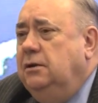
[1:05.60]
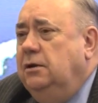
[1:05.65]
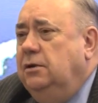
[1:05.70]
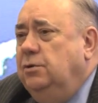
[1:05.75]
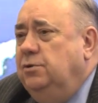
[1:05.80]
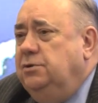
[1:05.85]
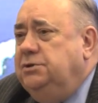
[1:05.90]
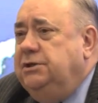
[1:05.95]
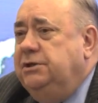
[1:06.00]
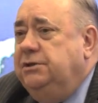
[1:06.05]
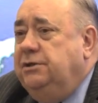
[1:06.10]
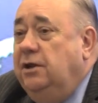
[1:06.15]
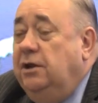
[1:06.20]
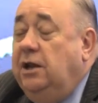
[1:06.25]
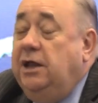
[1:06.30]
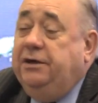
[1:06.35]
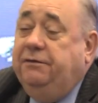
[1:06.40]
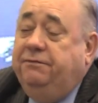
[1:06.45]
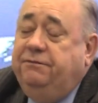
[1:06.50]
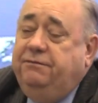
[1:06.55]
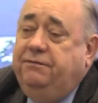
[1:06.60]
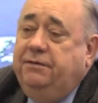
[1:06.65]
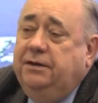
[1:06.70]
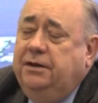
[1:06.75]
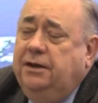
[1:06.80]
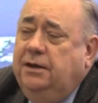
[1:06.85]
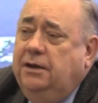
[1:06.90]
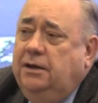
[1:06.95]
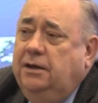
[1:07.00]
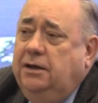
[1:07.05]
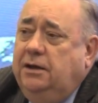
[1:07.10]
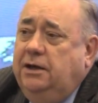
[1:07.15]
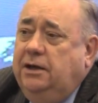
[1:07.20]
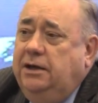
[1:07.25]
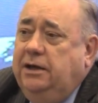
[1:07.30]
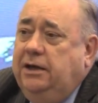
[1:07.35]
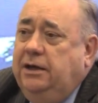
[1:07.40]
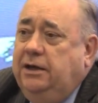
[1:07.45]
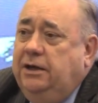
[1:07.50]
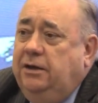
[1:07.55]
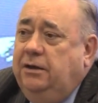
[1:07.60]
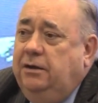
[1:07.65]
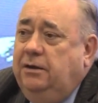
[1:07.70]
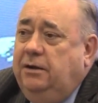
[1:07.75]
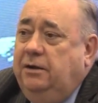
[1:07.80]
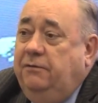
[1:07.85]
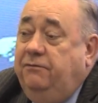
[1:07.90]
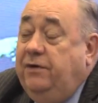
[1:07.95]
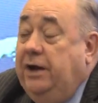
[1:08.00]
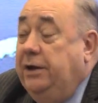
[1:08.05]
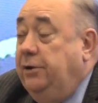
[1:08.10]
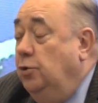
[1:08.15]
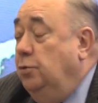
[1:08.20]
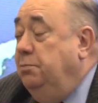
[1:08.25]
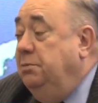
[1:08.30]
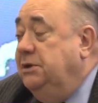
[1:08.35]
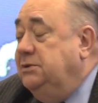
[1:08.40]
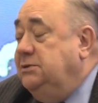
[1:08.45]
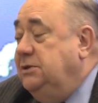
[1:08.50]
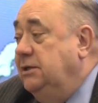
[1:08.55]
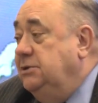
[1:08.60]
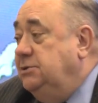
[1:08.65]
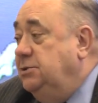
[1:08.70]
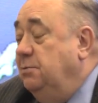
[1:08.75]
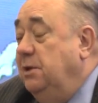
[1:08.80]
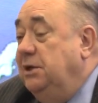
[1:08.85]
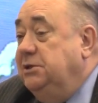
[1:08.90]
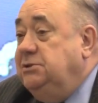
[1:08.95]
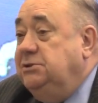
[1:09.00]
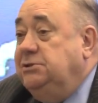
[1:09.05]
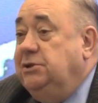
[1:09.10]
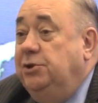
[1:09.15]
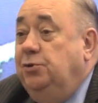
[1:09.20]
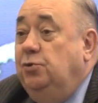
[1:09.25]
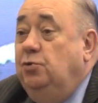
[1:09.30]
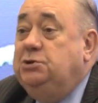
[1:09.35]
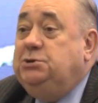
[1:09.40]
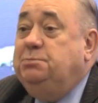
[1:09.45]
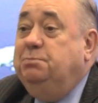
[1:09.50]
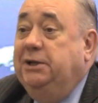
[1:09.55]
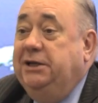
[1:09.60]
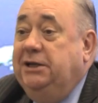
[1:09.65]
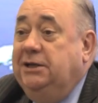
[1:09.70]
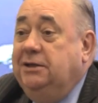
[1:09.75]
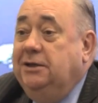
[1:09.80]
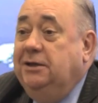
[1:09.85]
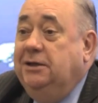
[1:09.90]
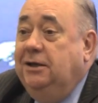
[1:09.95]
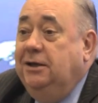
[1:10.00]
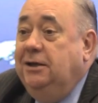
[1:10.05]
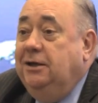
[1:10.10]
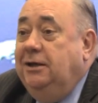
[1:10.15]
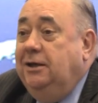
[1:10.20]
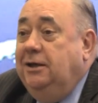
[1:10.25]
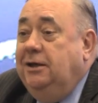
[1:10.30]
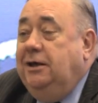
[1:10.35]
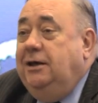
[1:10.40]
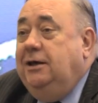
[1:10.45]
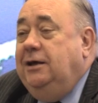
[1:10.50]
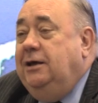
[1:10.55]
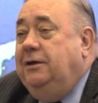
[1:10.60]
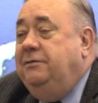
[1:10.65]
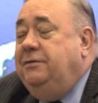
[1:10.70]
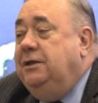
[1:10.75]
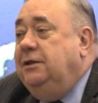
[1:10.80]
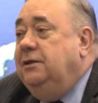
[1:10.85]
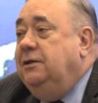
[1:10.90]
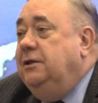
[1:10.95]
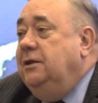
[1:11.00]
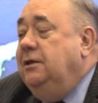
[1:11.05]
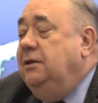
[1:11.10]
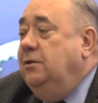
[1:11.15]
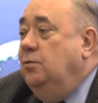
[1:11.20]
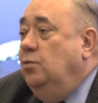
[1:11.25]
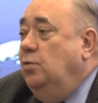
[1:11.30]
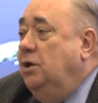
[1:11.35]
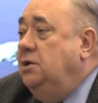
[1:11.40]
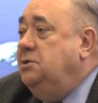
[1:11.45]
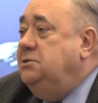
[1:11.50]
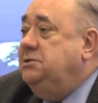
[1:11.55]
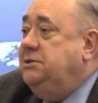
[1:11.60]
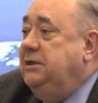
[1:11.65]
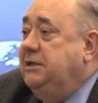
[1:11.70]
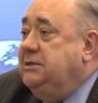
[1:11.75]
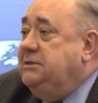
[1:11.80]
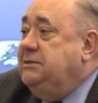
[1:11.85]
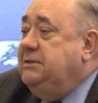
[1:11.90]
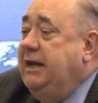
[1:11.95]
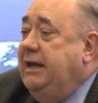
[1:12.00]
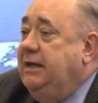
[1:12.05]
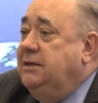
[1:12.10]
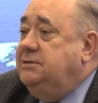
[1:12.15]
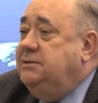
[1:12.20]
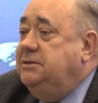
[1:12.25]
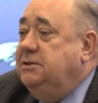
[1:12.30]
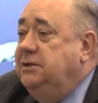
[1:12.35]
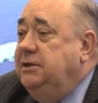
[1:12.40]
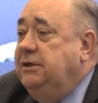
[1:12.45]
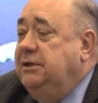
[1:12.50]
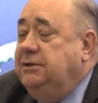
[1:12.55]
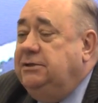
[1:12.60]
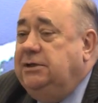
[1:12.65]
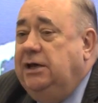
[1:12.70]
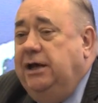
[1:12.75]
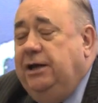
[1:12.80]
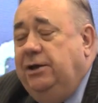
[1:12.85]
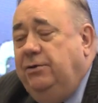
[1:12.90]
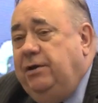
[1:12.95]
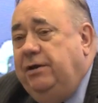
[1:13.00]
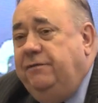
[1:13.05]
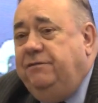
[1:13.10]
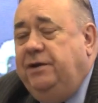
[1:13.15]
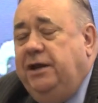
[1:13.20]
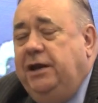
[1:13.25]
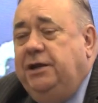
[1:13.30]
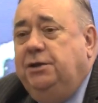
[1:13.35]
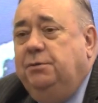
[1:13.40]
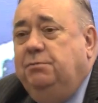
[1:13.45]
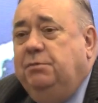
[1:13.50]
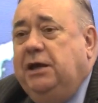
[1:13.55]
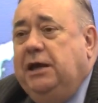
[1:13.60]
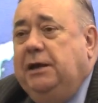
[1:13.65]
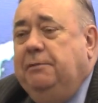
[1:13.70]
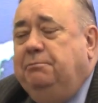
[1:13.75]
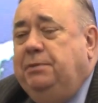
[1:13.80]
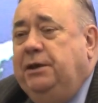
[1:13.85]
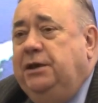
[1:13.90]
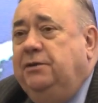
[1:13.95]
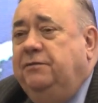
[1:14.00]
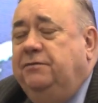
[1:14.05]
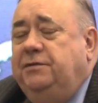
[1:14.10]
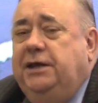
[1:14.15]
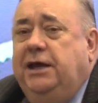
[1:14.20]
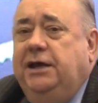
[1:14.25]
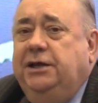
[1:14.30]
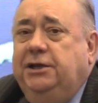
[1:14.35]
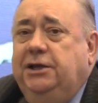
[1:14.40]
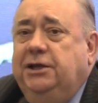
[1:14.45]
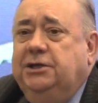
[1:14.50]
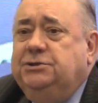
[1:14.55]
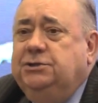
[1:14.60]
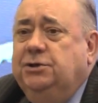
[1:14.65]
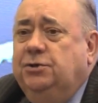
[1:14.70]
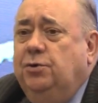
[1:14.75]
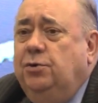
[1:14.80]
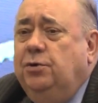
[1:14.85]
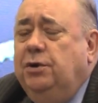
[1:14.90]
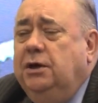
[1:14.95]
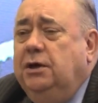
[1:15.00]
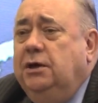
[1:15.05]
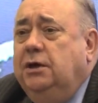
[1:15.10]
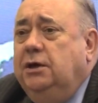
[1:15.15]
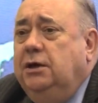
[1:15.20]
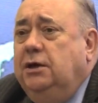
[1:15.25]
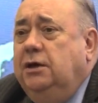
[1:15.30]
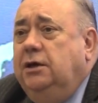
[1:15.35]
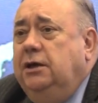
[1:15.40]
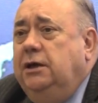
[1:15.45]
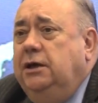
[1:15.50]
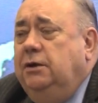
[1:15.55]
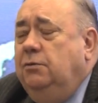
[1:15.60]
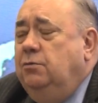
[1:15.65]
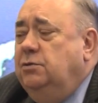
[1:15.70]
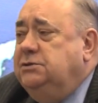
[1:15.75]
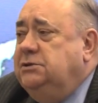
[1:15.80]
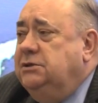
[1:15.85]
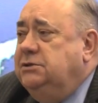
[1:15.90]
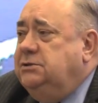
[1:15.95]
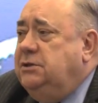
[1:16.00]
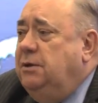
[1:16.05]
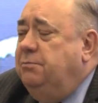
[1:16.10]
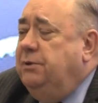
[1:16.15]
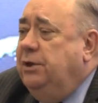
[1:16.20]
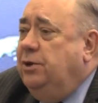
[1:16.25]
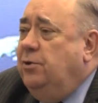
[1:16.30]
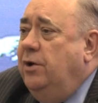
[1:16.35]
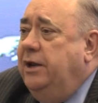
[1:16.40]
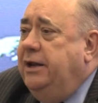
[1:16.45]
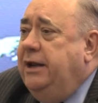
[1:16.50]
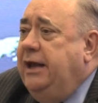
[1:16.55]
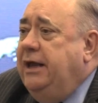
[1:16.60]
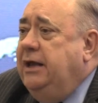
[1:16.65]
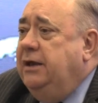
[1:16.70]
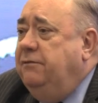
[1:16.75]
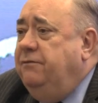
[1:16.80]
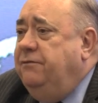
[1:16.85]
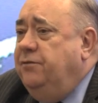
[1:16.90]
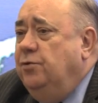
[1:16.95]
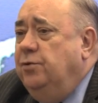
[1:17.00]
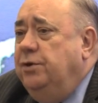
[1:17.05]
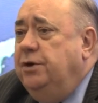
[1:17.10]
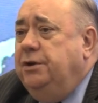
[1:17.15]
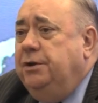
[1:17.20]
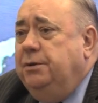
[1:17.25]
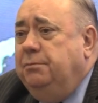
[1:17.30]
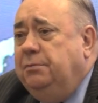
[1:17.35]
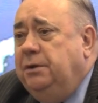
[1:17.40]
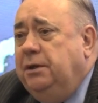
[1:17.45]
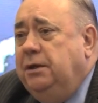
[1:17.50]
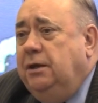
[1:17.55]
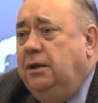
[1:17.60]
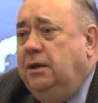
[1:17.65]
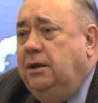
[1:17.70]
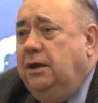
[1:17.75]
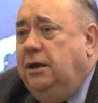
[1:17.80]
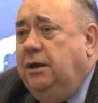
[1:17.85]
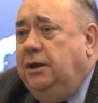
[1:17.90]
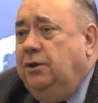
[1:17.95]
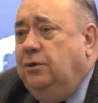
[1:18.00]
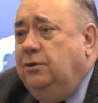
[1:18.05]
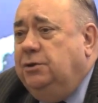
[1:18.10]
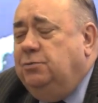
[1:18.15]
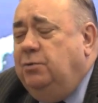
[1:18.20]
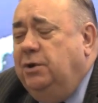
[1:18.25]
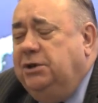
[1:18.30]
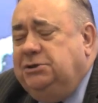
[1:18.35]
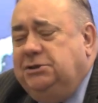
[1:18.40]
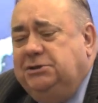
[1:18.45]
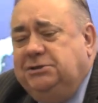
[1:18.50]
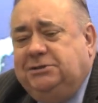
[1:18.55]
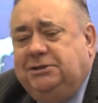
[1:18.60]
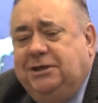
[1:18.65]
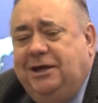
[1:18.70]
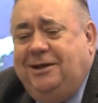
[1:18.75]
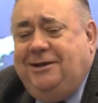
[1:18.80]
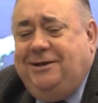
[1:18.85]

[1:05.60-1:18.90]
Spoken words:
losing their life. In fact, nobody's had so much as a nosebleed. I think the worst excess in the entire referendum campaign of 10 years ago was that somebody got an egg thrown at them, you know, which is